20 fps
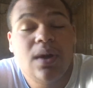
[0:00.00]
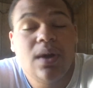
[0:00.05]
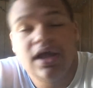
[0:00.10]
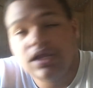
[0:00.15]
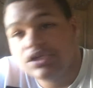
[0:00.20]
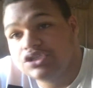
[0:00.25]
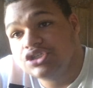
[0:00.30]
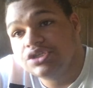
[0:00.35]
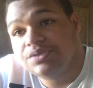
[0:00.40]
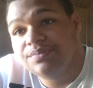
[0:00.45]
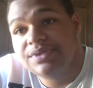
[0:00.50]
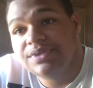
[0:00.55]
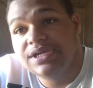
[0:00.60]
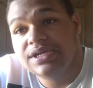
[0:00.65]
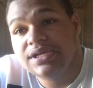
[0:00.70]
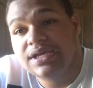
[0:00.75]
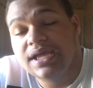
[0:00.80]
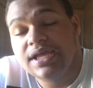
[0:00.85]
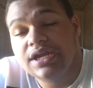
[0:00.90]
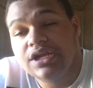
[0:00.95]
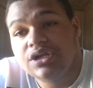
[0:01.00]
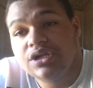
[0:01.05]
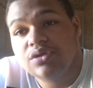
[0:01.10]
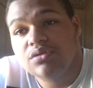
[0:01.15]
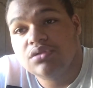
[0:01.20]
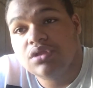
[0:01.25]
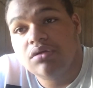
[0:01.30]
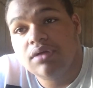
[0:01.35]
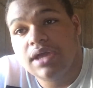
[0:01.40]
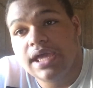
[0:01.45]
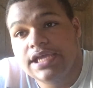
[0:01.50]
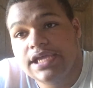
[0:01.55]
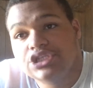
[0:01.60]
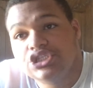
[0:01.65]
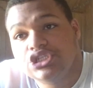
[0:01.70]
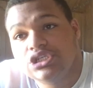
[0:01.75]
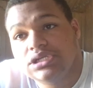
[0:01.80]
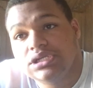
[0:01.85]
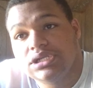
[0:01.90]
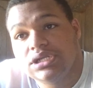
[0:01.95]
I should be in a new
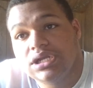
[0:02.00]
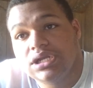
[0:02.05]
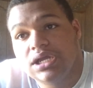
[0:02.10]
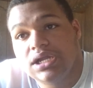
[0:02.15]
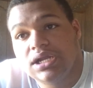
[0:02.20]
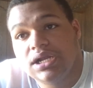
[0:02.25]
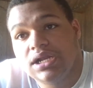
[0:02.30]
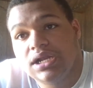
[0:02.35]
location.